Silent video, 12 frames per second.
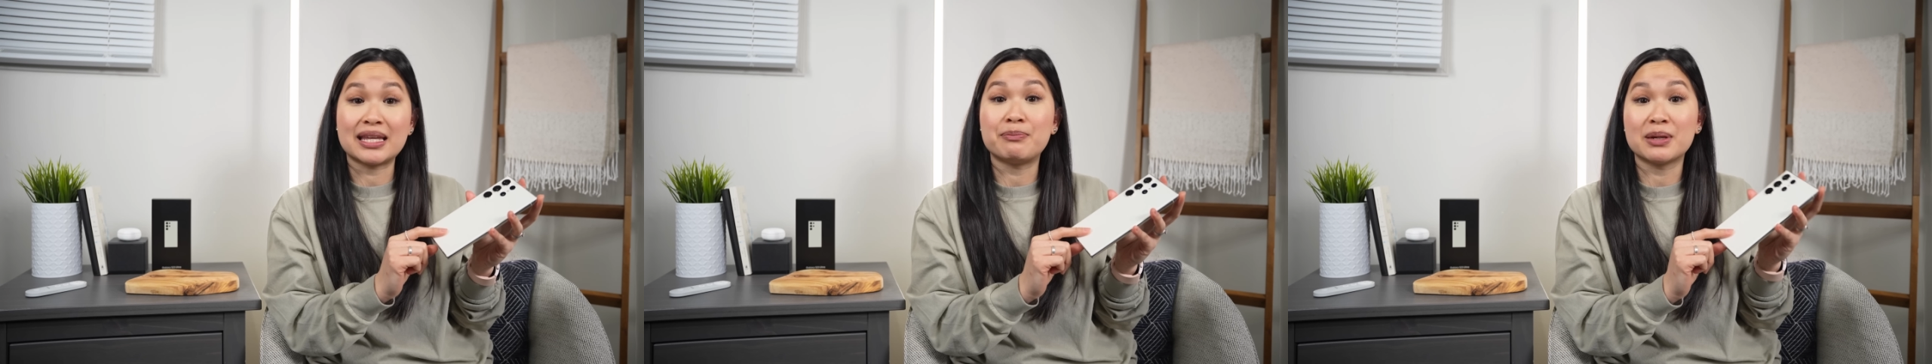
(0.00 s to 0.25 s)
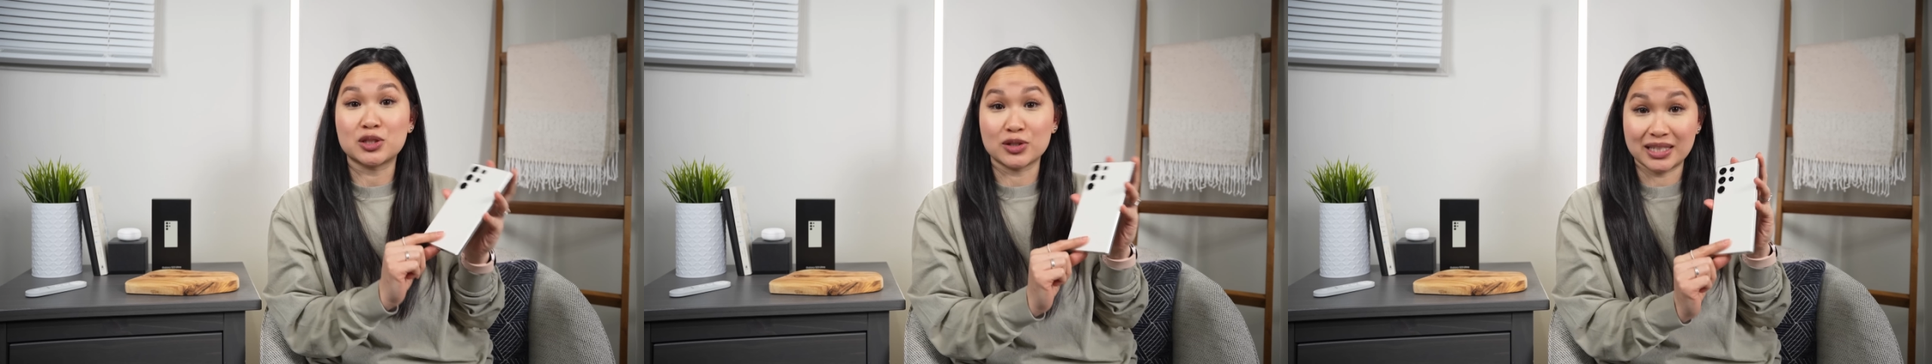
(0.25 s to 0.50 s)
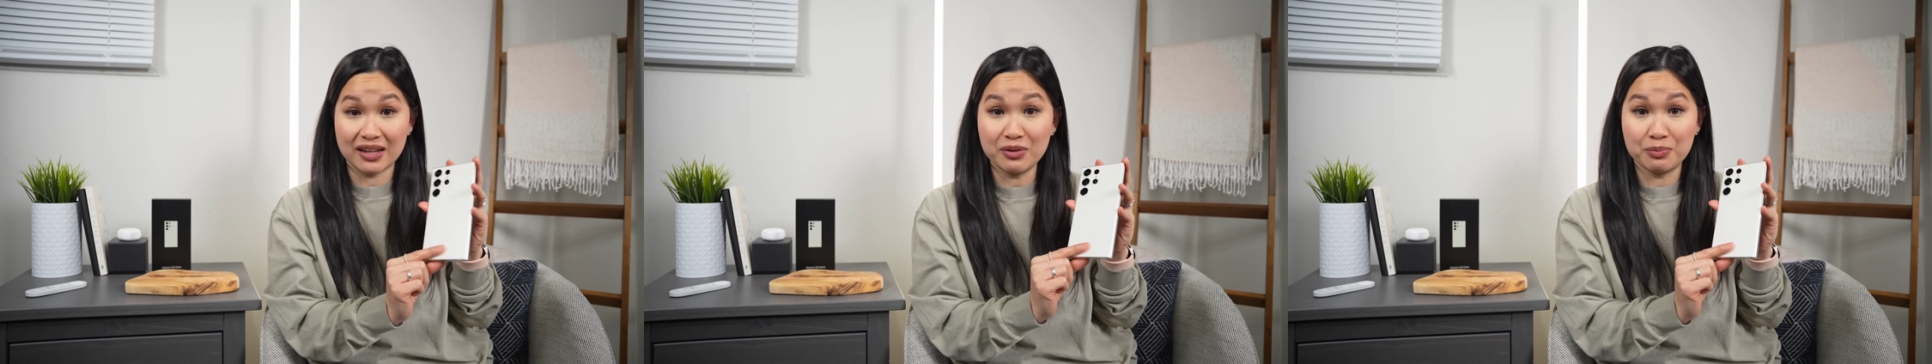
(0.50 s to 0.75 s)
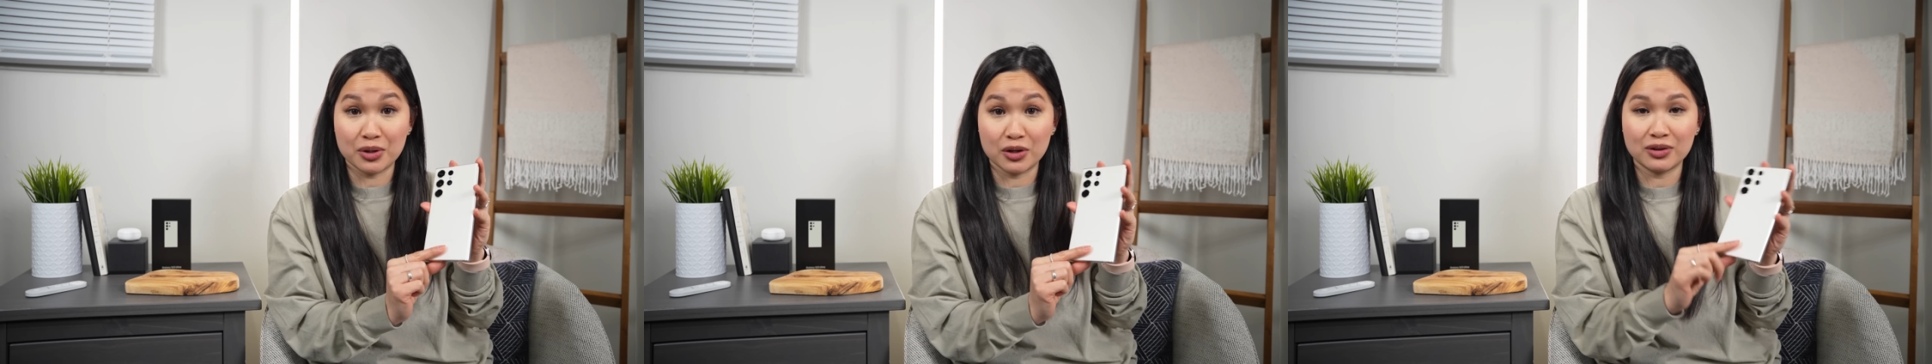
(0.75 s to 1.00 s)
the Pixel
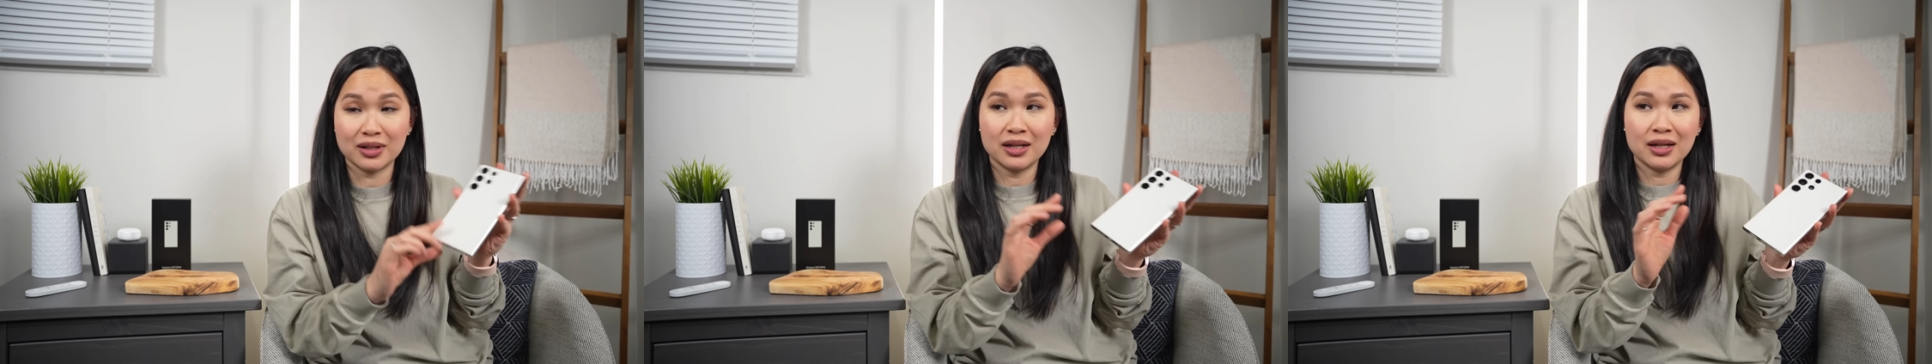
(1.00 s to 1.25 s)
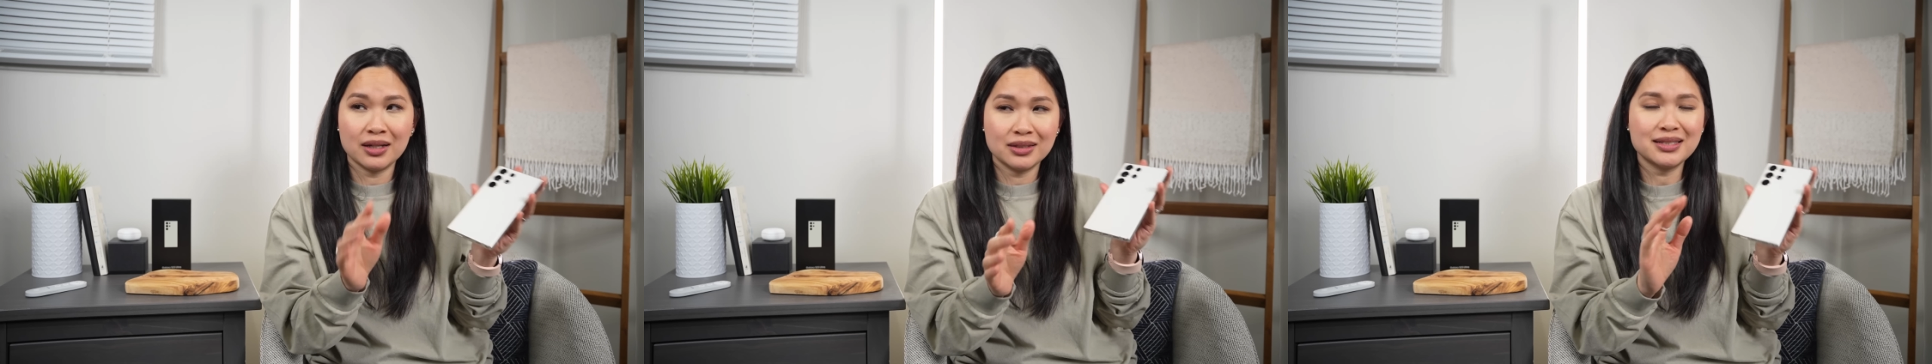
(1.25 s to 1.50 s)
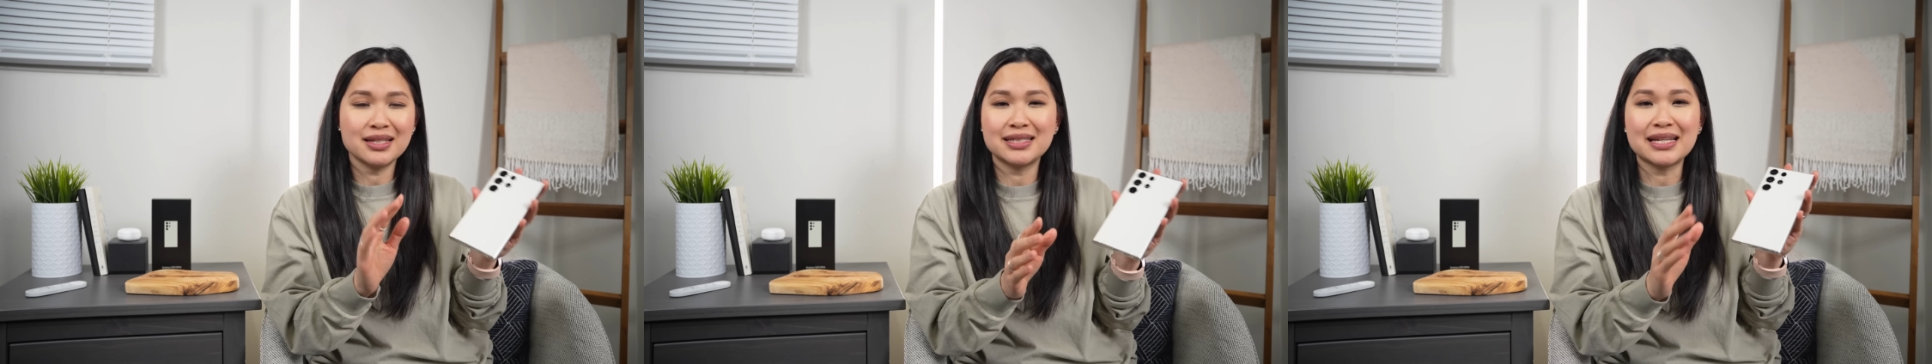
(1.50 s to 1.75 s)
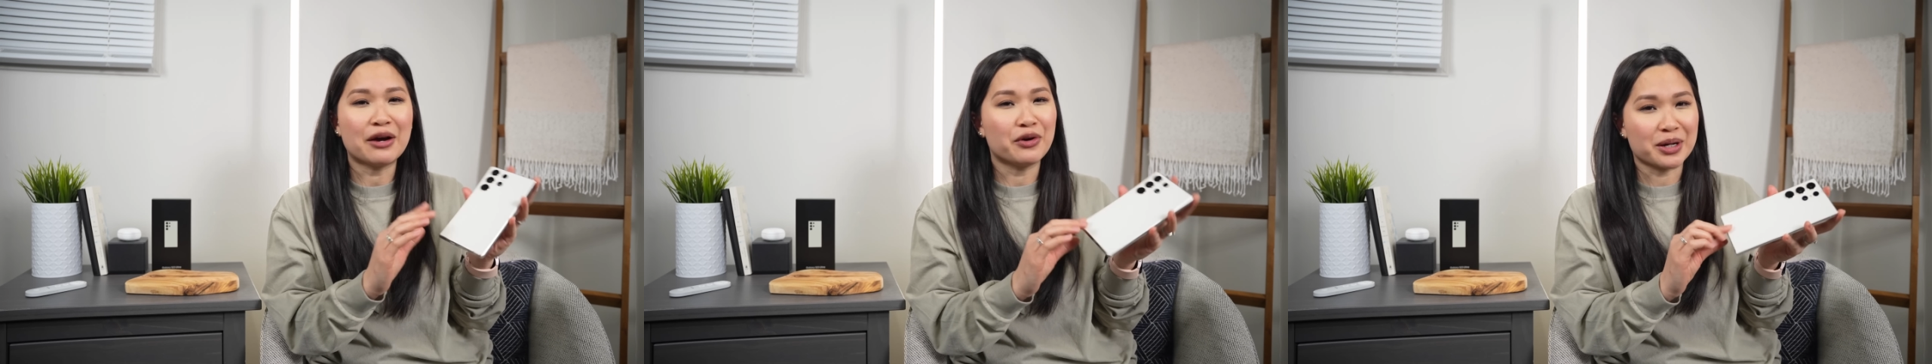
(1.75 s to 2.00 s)
7 Pro just to see how it